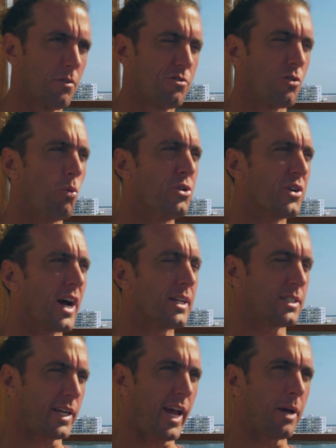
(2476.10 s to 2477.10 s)
So when you
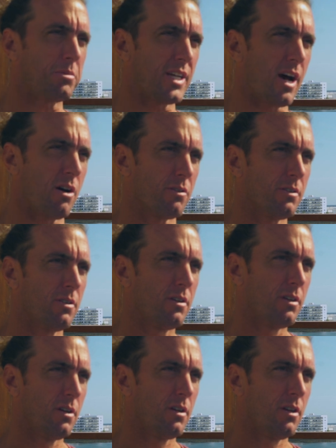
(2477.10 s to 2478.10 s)
got to Cape Town,
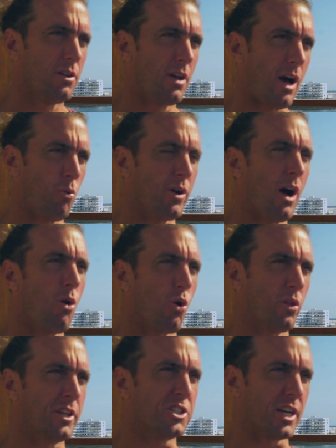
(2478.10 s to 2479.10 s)
how
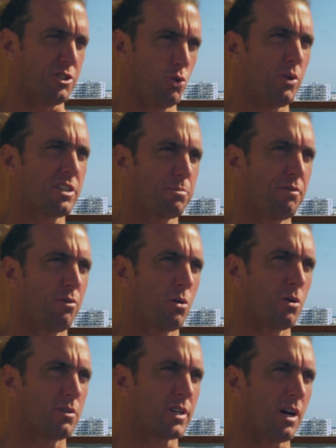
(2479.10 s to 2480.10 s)
early did you get? 2 weeks
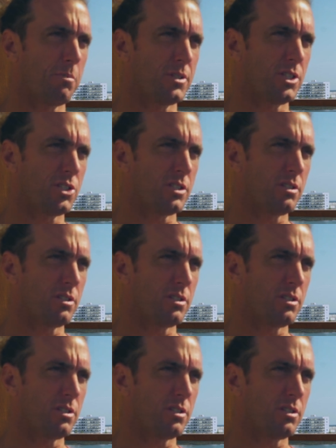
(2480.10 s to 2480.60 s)
before the competition?